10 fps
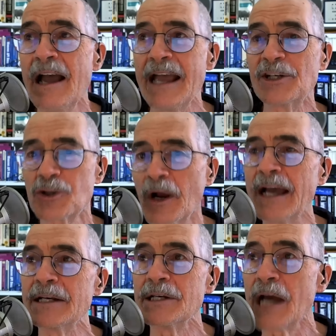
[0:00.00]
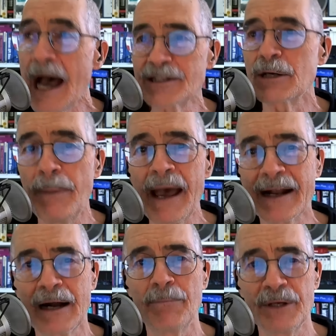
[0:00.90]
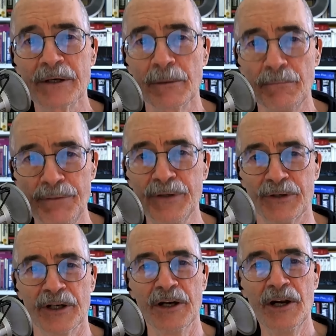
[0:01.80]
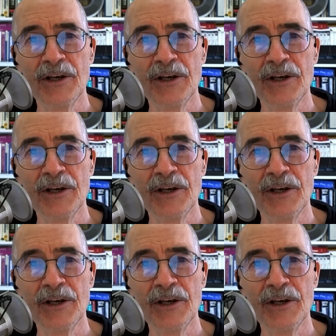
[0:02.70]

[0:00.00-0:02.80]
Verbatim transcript: and tried not to back up their computer